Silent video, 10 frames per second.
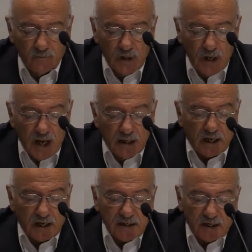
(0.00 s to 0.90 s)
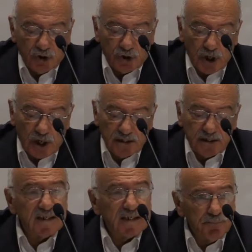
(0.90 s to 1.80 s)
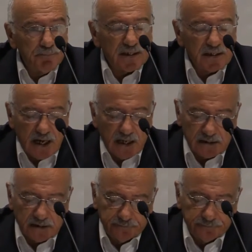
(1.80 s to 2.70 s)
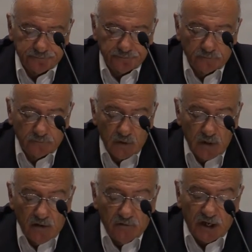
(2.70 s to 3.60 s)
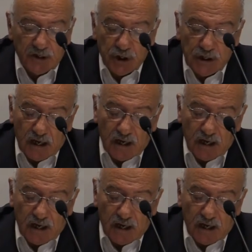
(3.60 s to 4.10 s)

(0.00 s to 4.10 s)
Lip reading: This conference is politically very encouraging.